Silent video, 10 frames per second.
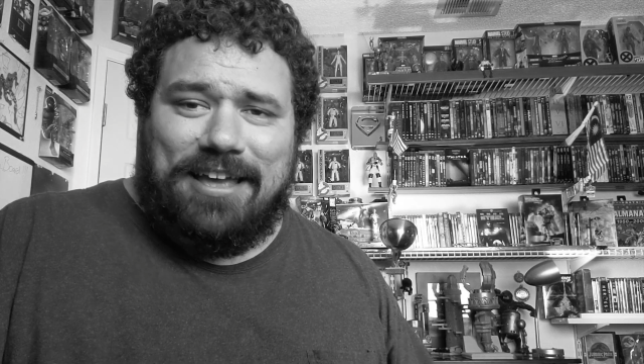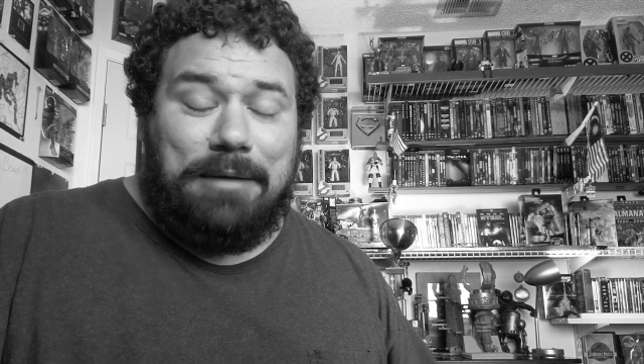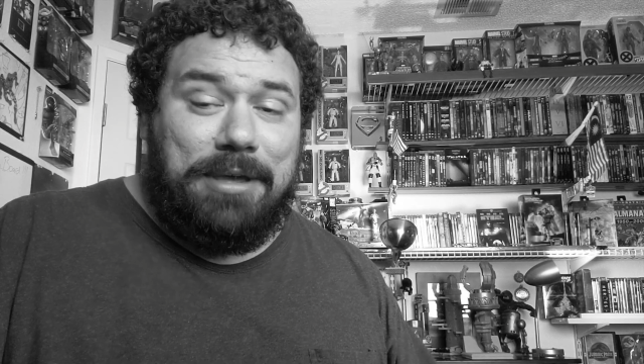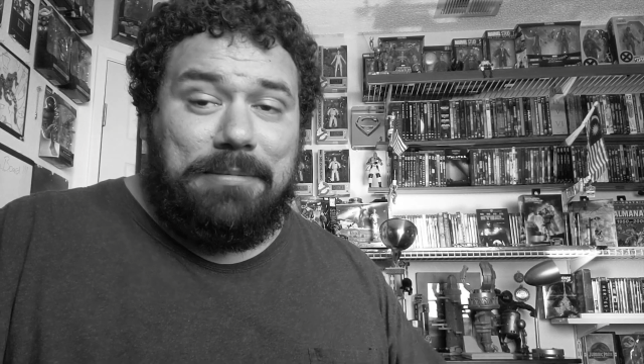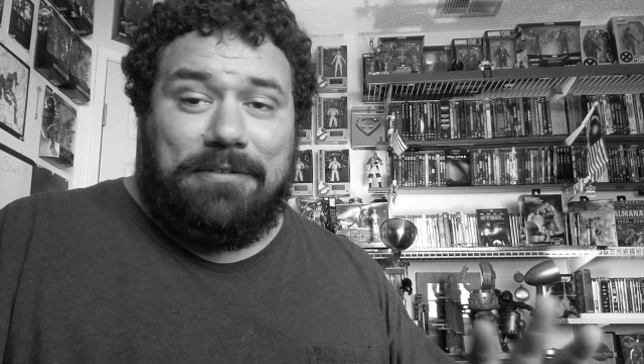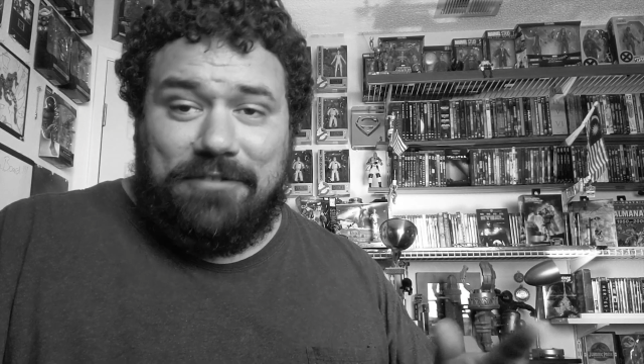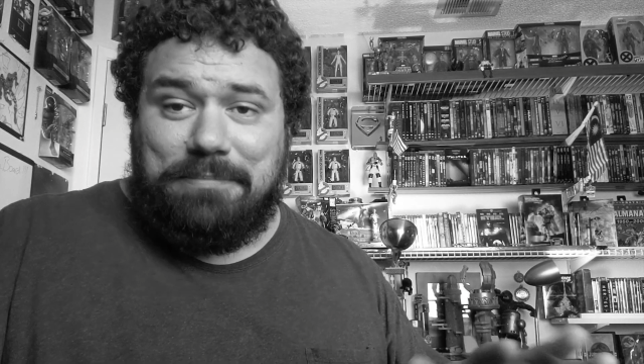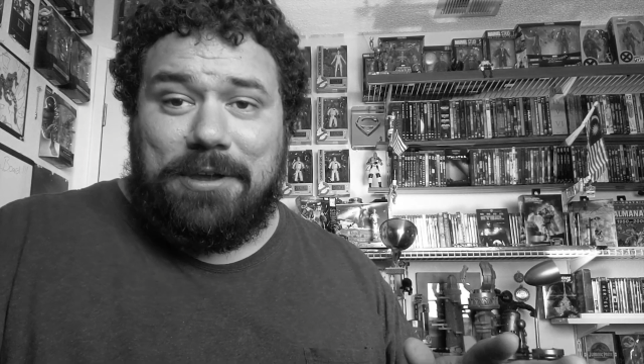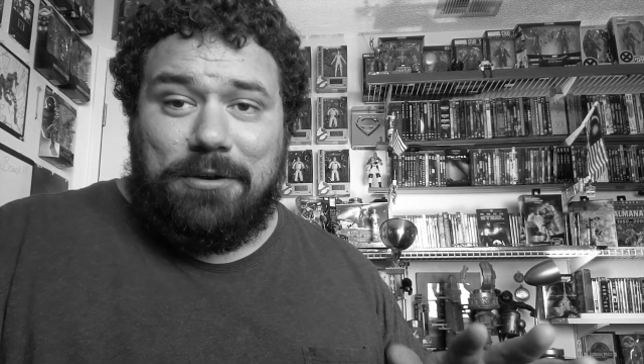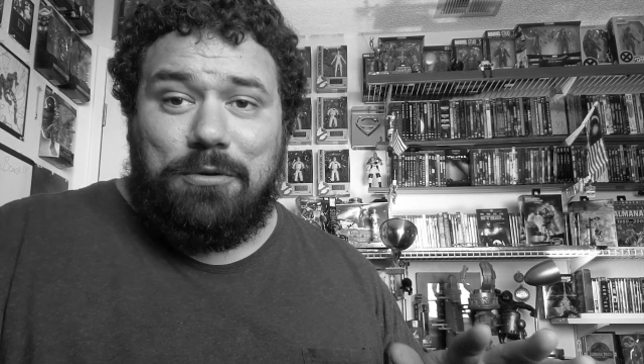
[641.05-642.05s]
I may be
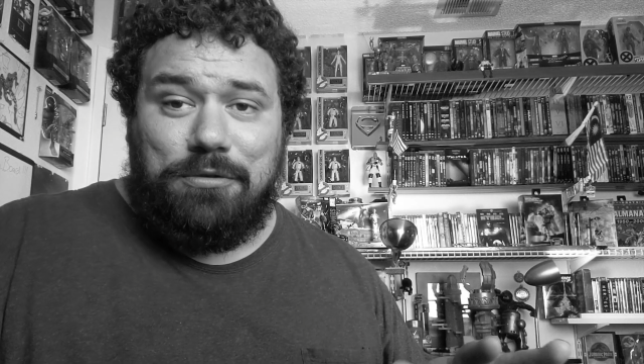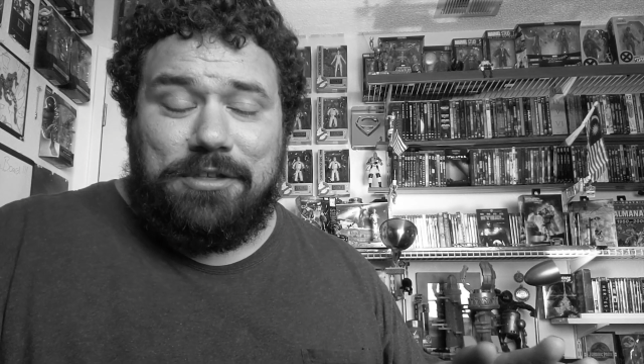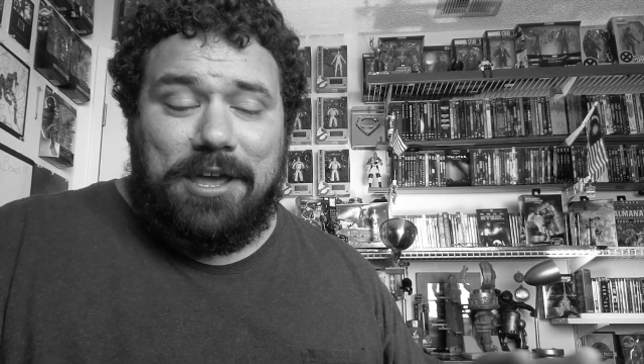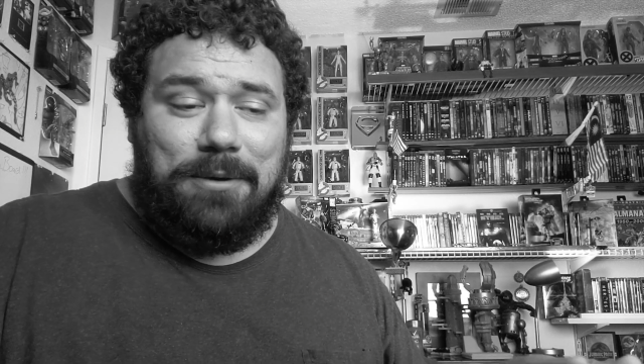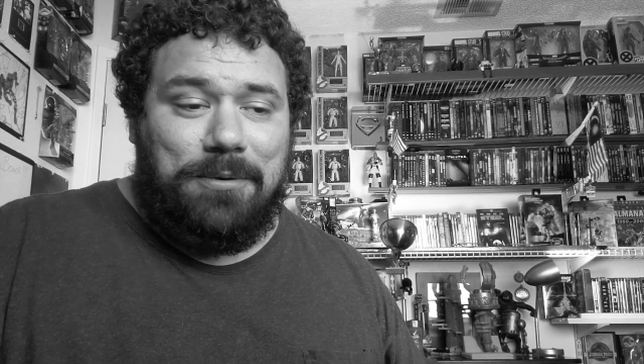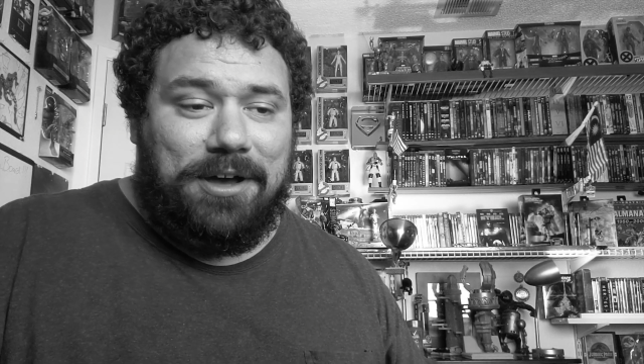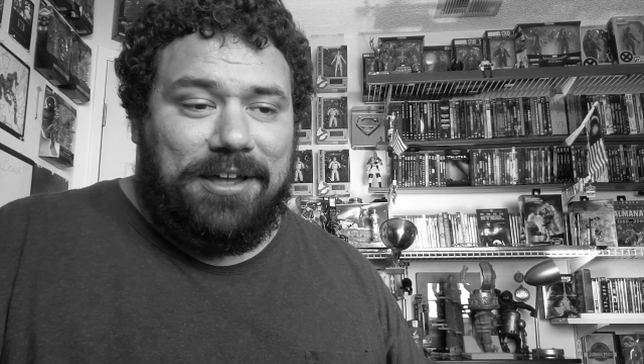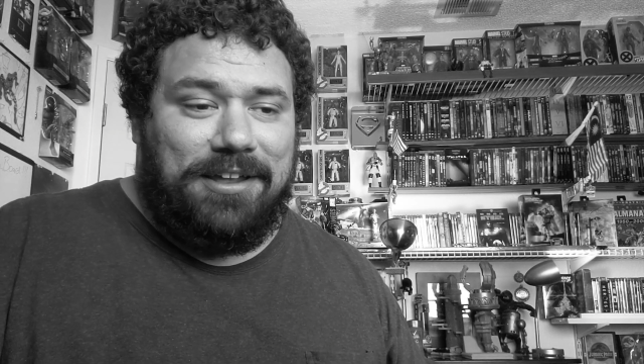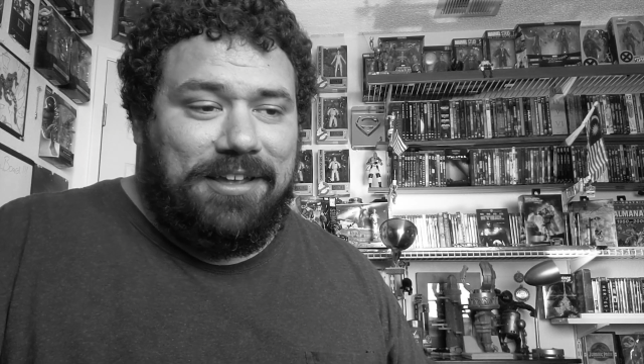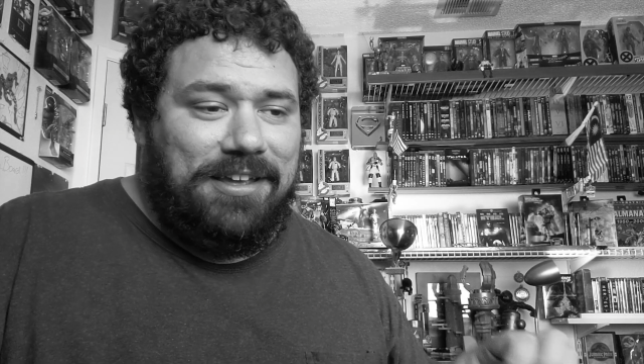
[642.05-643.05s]
flipping who's saying what,